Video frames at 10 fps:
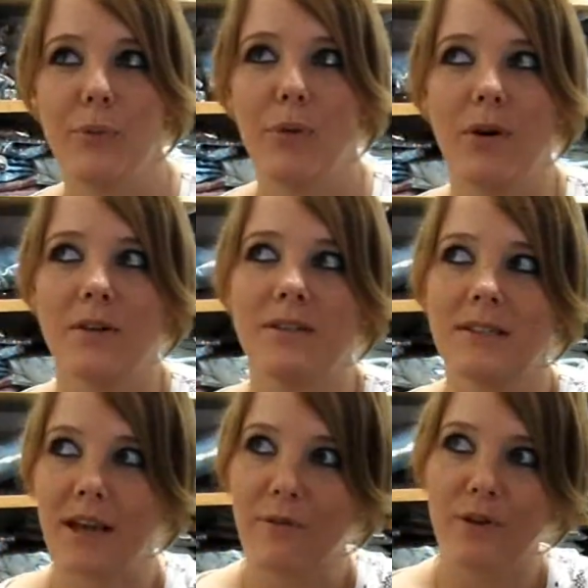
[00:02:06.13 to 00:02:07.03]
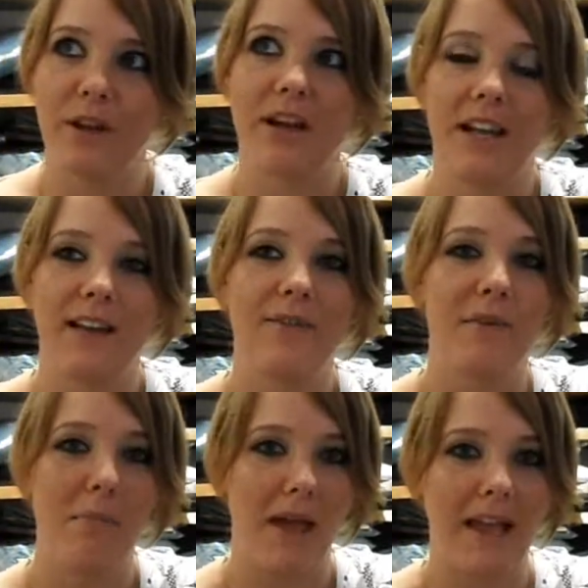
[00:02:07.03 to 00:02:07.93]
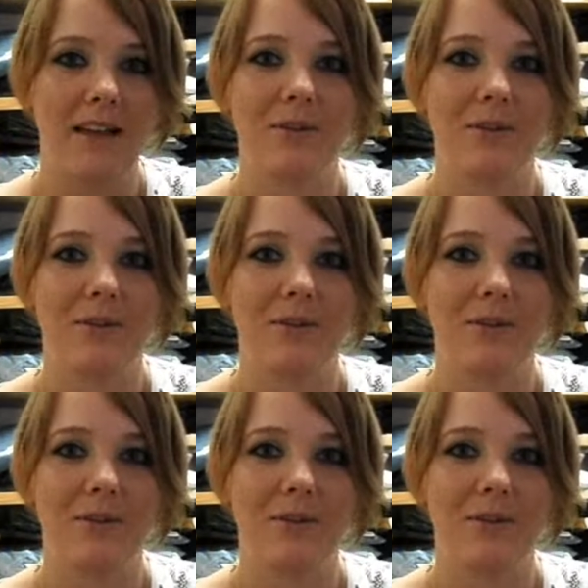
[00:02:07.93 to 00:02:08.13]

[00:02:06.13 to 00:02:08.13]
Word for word: was definitely for me,